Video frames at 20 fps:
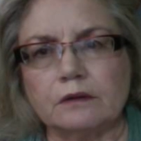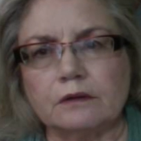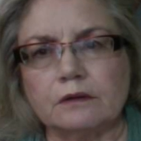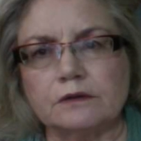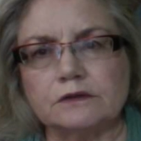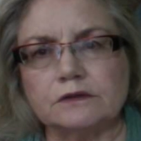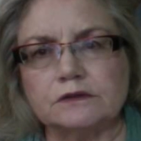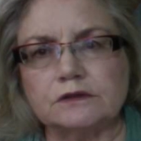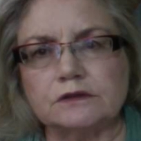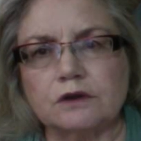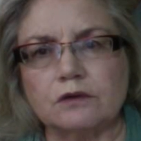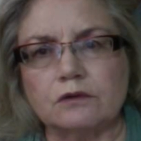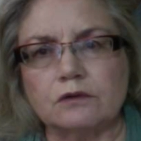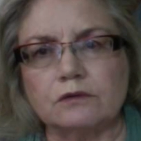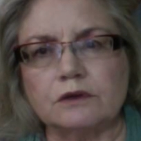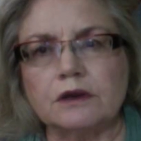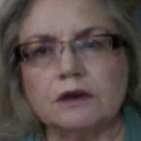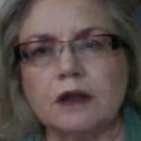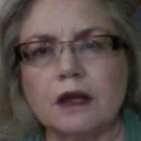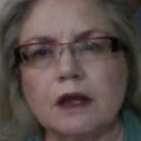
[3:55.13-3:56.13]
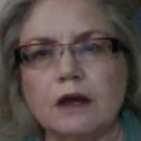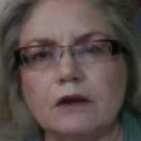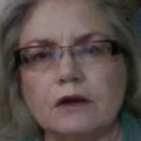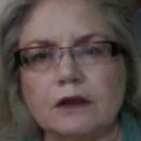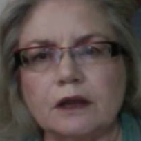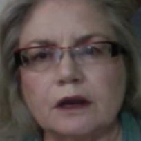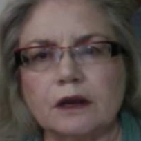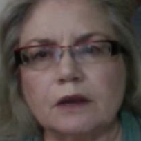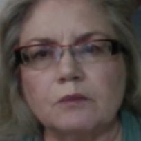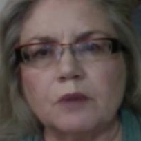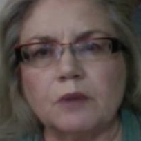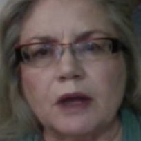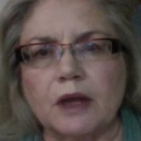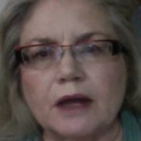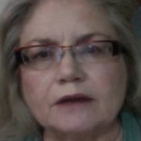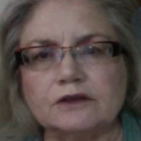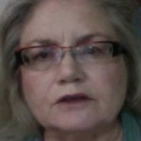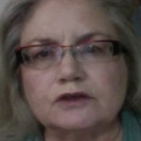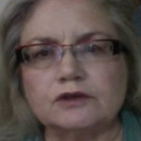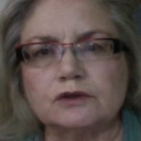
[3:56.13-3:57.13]
So now, getting
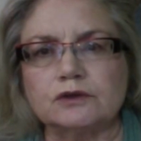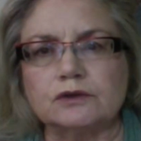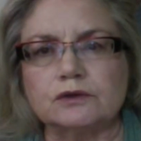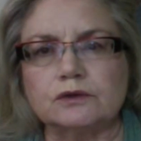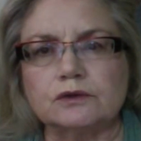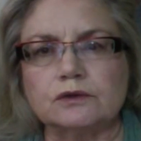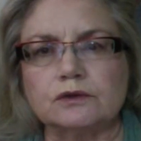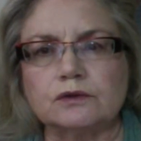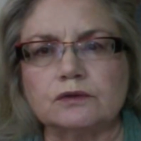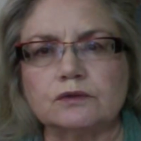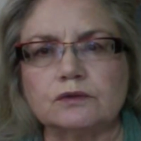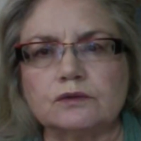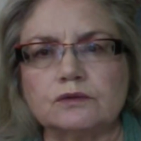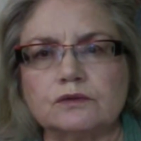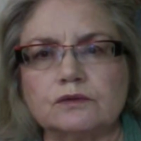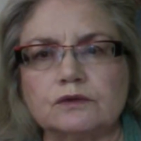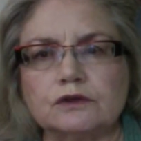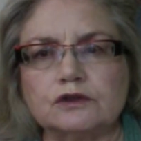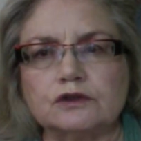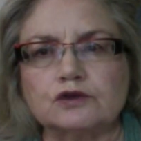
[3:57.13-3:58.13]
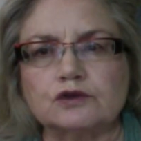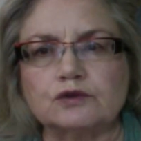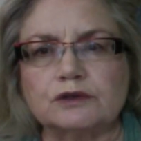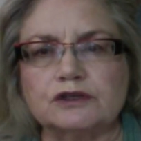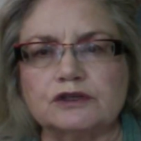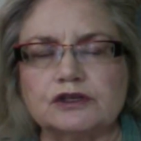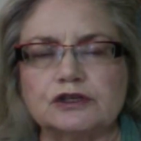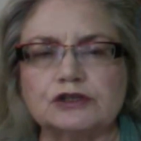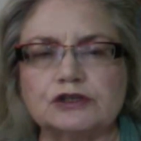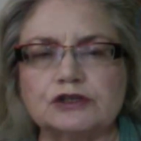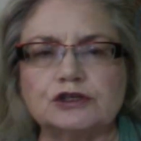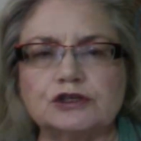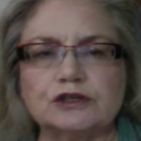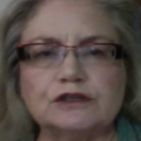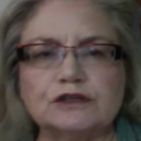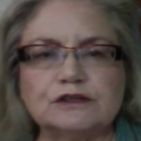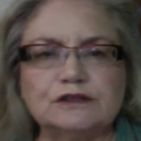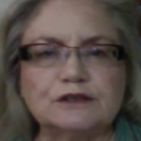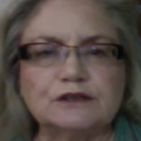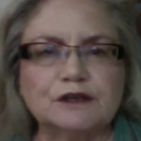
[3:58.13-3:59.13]
back to the
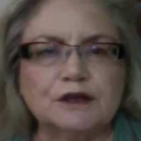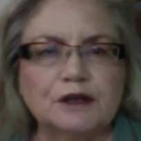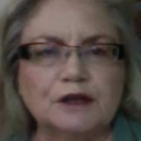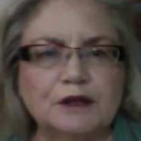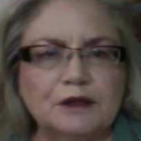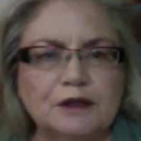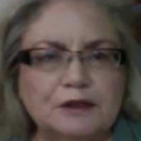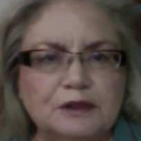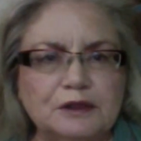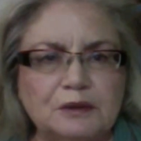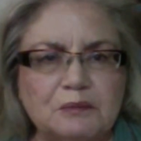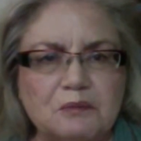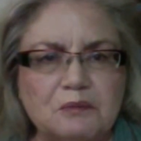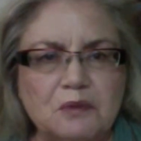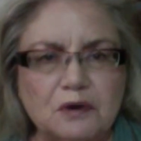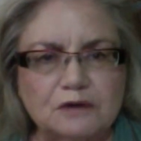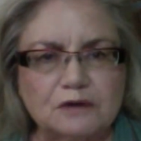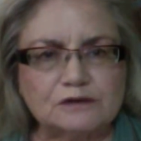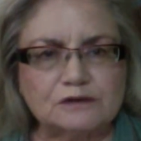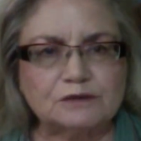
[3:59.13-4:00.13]
traditions, the most